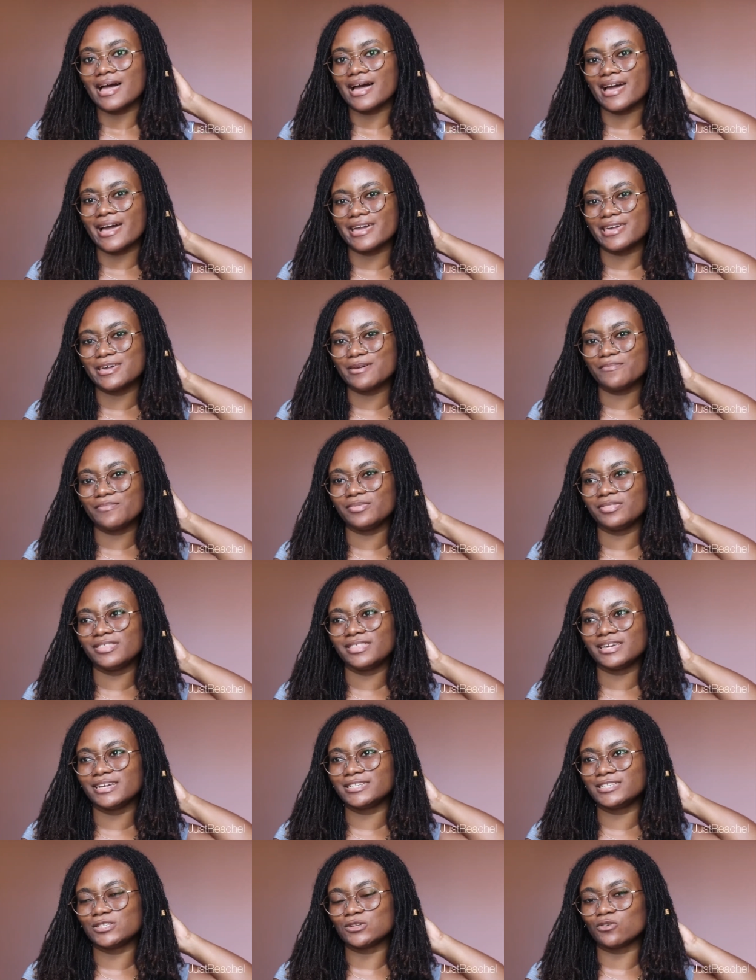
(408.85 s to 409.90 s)
I am
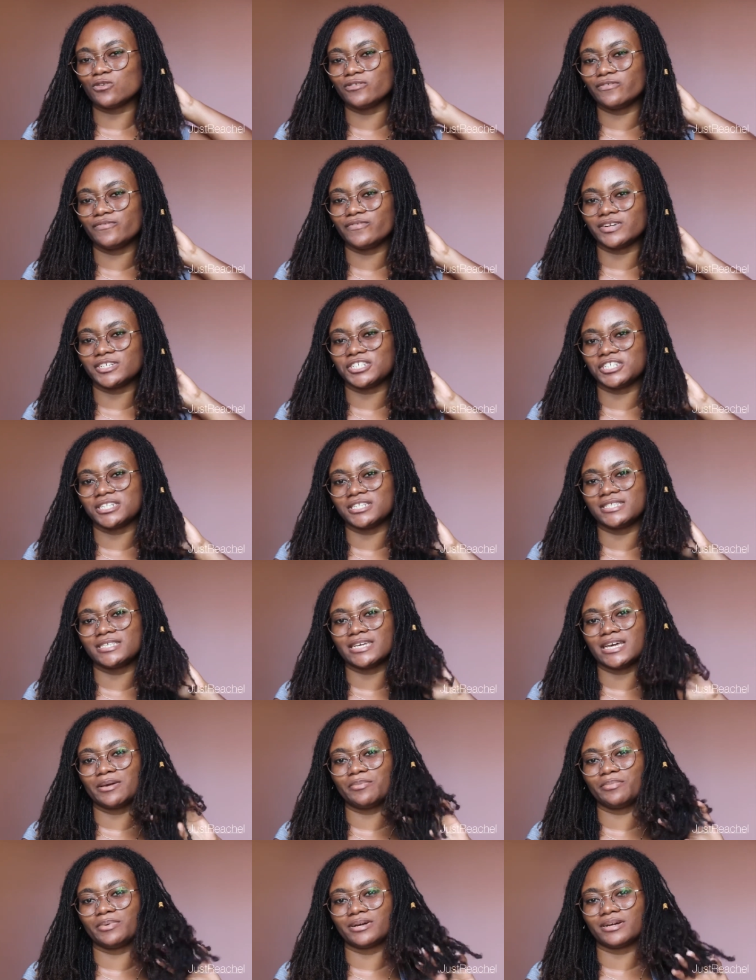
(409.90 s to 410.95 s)
this old-fashioned
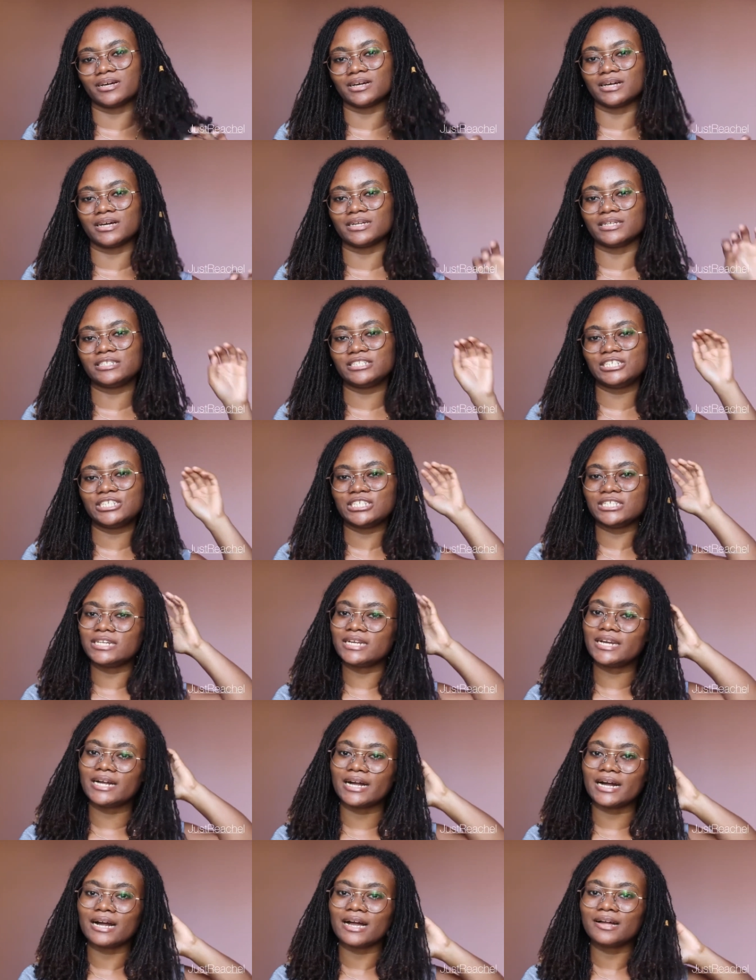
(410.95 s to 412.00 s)
type of
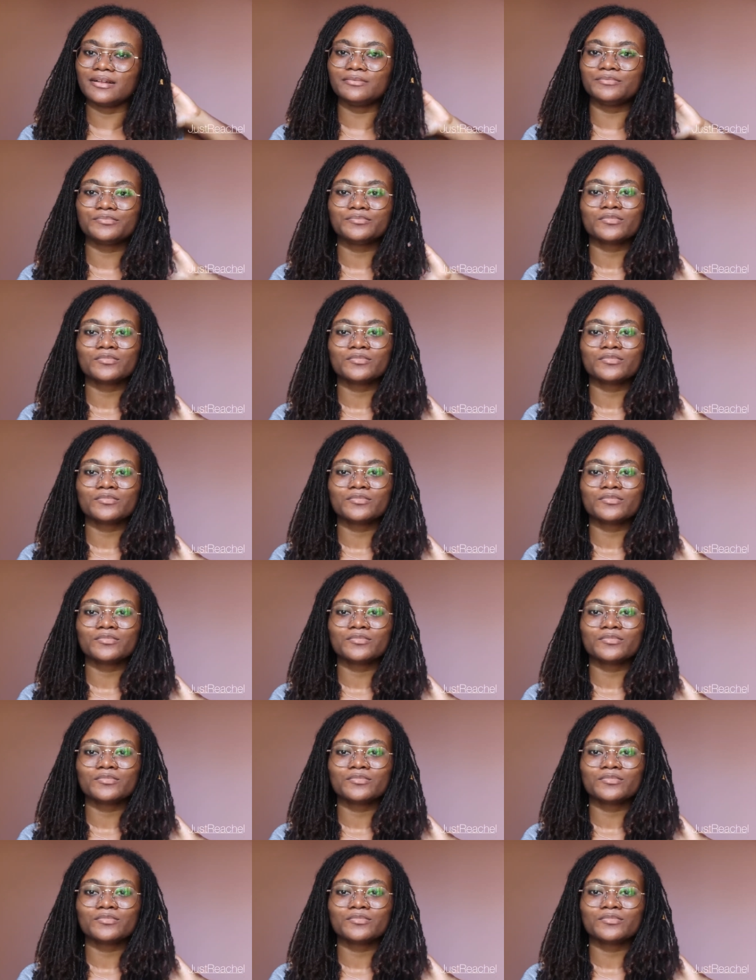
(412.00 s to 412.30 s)
chica.